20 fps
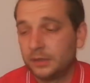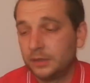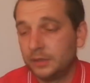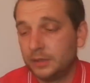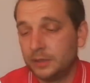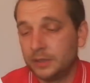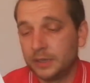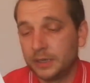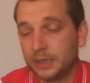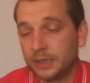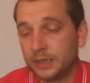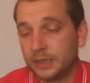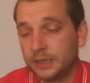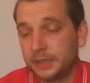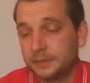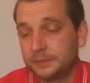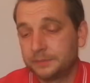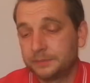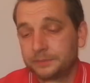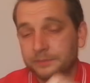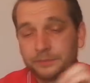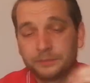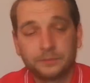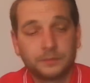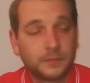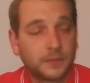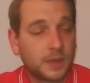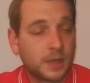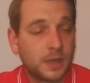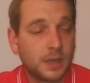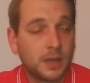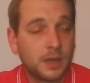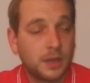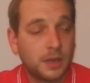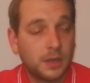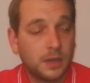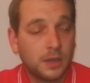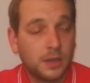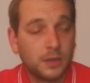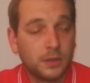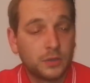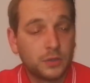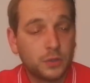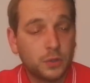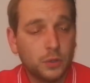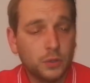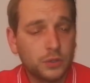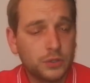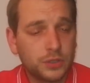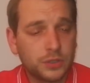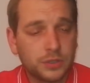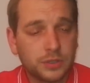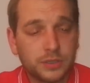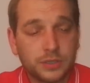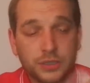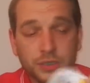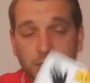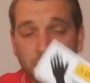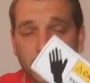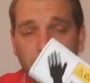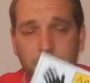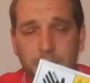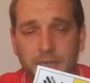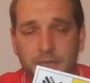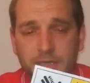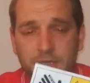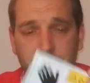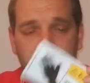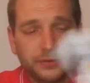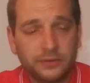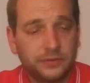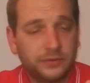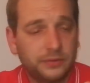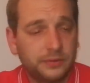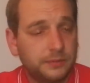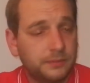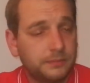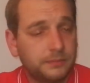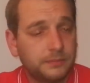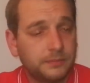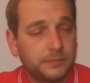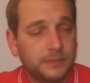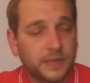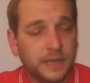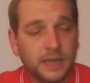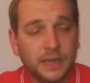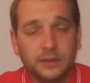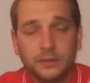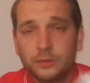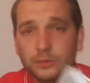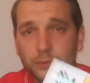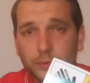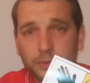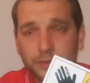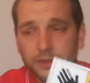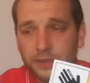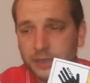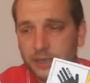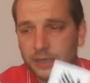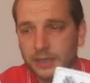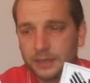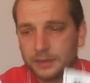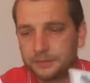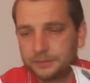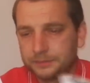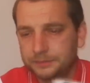You get a caution, sharp edges, handle with care.